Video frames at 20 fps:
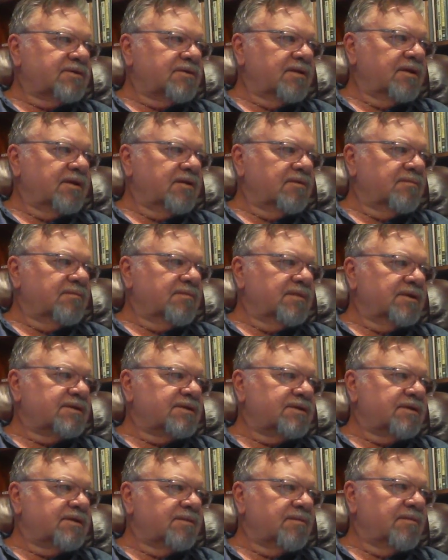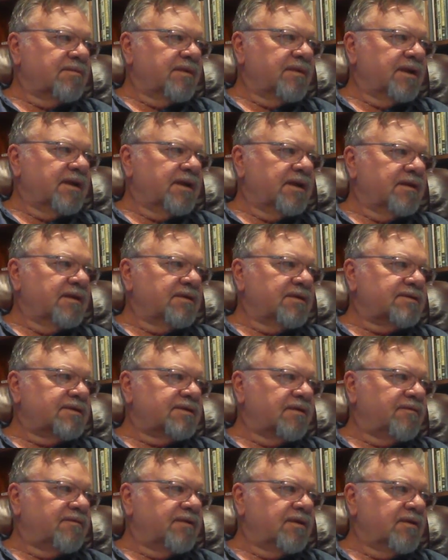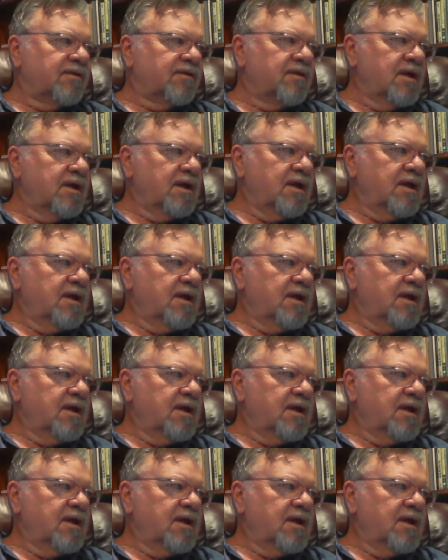so I don't miss some of my stuff here.